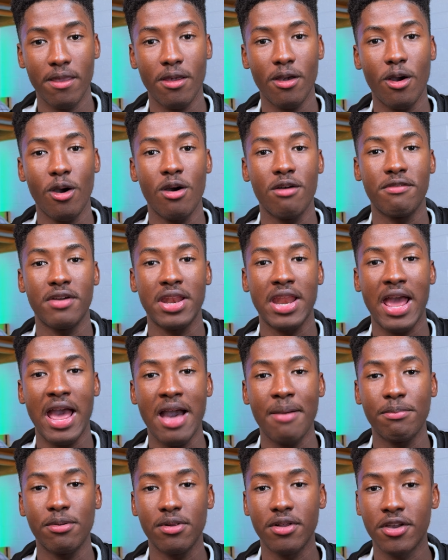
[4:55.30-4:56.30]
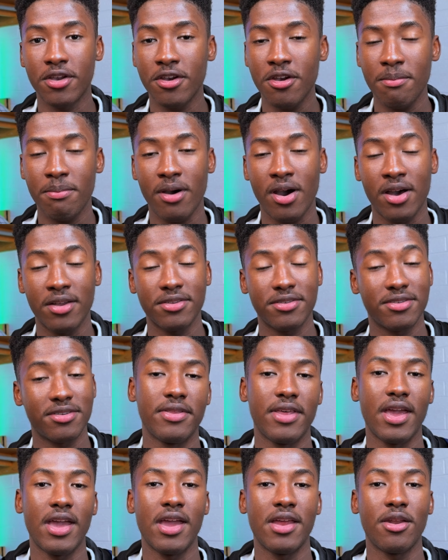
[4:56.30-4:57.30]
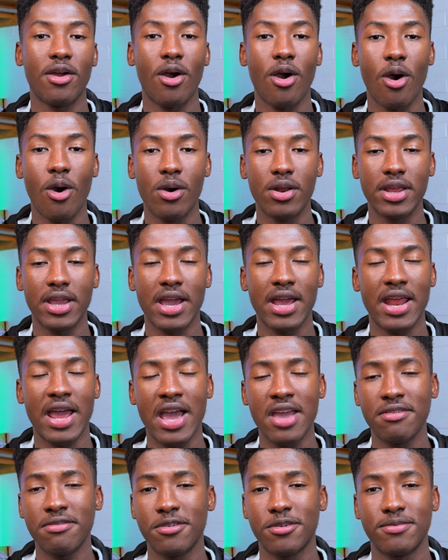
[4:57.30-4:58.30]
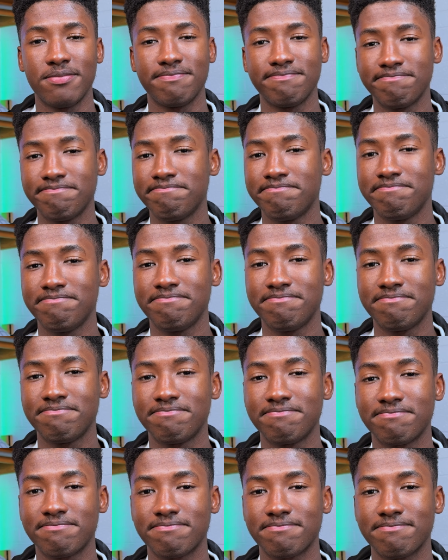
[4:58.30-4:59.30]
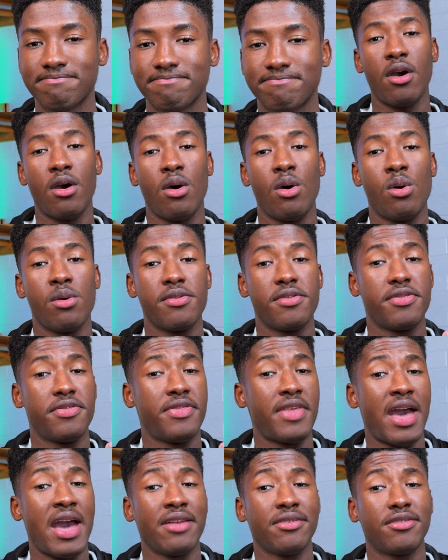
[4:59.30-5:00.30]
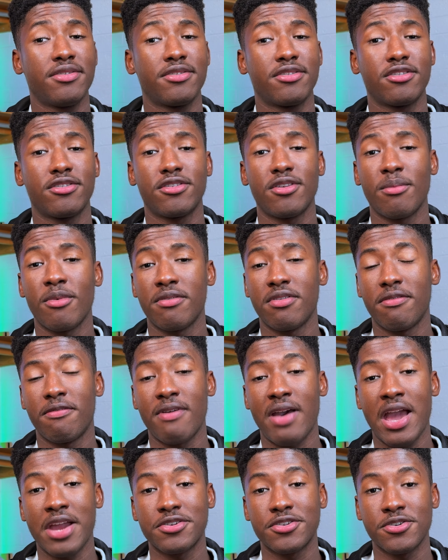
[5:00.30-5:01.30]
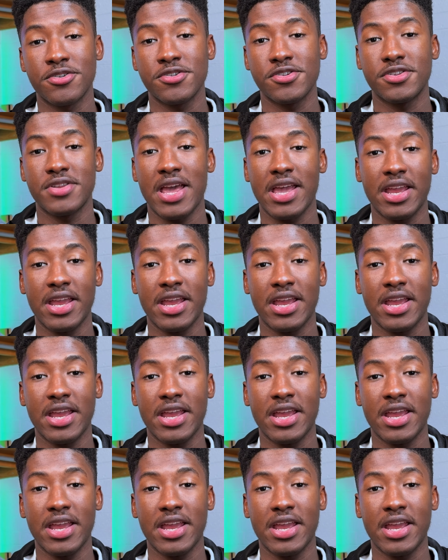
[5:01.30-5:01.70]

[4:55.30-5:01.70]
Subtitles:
of an Apple earbuds than owning an iPhone? So that's some of the factors that